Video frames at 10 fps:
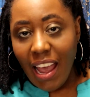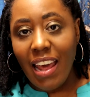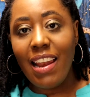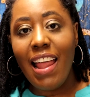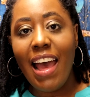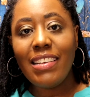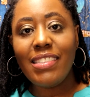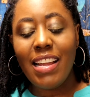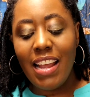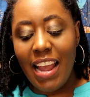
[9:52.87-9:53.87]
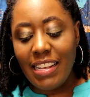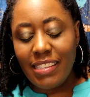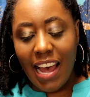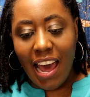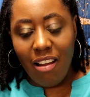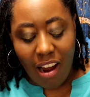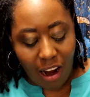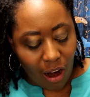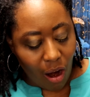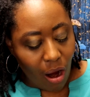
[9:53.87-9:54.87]
And the last thing inside of
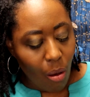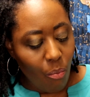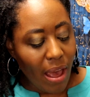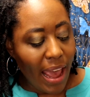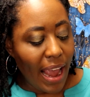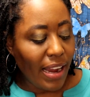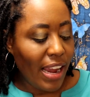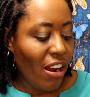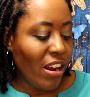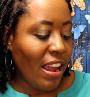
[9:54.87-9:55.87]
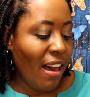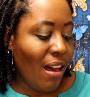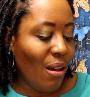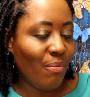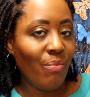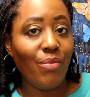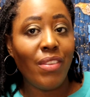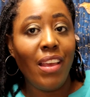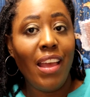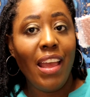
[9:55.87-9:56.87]
our bag here, y'all,
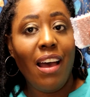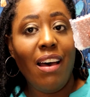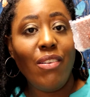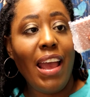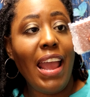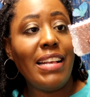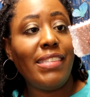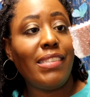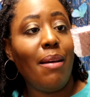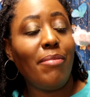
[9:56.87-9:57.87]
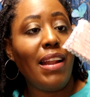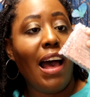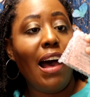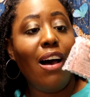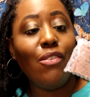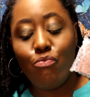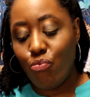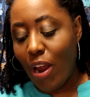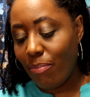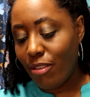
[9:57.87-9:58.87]
Okay, it's something all
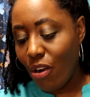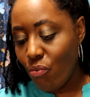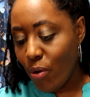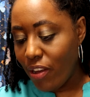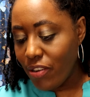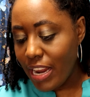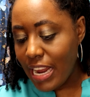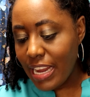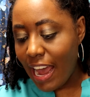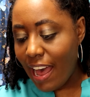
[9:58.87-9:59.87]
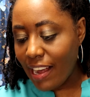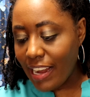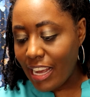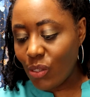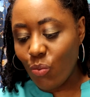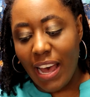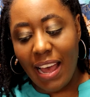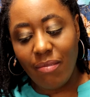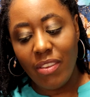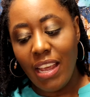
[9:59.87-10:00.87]
wrapped up real neat, y'all. Guess
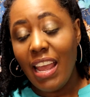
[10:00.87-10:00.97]
what?